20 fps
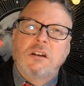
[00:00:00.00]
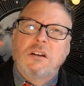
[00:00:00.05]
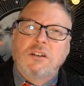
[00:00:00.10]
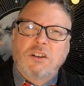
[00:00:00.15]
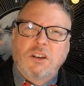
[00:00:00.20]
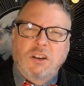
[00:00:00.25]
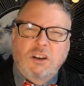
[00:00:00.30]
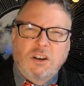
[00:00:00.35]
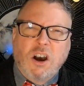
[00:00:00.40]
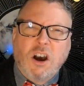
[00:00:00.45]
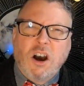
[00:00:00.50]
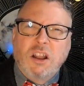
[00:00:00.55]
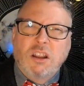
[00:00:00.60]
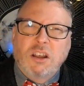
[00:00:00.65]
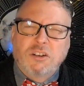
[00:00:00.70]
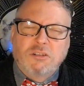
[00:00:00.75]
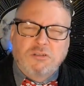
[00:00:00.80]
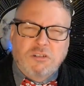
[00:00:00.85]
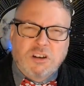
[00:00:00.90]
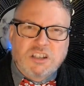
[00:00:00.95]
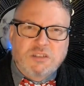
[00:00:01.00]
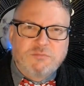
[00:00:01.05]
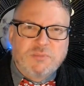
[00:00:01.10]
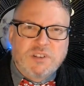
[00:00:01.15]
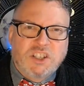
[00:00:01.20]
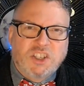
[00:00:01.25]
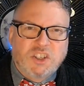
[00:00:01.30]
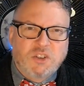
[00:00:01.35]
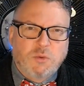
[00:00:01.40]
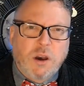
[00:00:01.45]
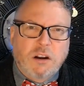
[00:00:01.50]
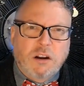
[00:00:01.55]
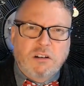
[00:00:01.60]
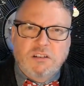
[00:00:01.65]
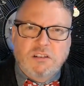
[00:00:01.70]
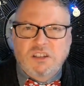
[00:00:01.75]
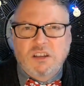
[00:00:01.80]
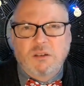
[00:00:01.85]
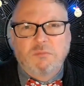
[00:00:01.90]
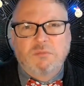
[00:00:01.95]
to call a Christmas sweater
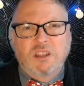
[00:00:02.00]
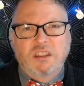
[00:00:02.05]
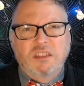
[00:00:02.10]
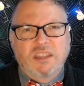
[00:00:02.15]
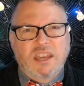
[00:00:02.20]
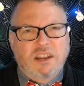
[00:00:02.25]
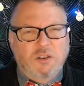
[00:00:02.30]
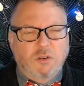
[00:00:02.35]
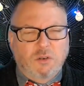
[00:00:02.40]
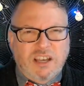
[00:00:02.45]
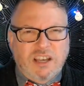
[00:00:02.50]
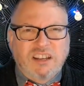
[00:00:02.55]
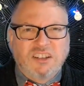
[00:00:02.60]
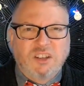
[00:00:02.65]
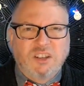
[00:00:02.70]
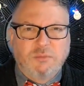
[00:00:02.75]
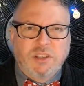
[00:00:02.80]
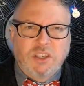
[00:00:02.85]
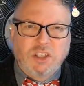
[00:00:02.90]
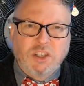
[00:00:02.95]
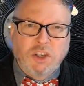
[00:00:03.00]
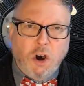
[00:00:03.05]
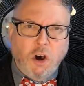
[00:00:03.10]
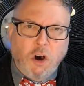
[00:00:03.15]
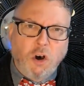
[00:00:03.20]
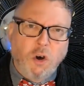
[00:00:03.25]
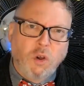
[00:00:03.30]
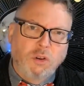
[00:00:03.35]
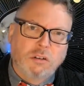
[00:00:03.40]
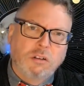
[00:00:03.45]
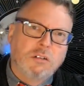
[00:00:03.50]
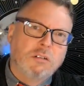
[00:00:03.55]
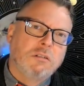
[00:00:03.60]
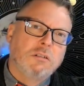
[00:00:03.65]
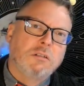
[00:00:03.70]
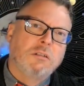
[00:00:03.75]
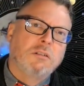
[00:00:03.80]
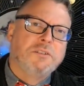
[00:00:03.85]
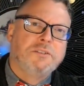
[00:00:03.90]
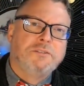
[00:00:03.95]
something they don't like to be called.
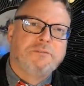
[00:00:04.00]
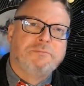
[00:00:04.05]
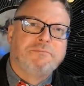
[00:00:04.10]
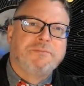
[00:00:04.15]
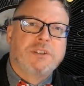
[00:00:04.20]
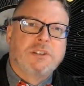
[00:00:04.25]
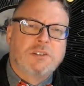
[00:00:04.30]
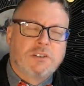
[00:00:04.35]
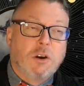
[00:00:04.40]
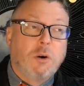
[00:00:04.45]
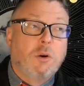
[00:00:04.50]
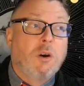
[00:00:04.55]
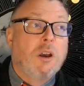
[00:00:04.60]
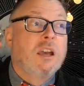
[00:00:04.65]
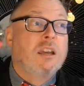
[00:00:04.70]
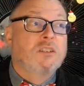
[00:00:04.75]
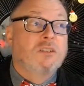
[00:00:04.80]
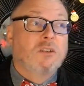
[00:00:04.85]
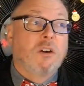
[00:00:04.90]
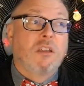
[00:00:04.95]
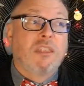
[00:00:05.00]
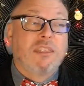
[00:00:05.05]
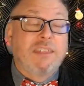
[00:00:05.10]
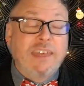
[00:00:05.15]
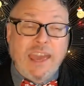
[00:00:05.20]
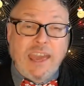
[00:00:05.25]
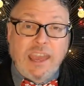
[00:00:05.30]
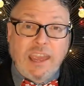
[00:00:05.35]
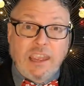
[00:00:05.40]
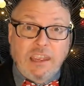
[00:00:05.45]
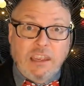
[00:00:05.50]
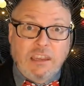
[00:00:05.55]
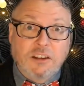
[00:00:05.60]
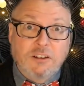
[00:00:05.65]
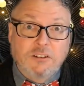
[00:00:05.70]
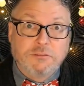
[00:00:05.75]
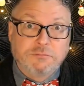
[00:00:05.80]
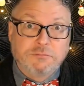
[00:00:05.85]
So they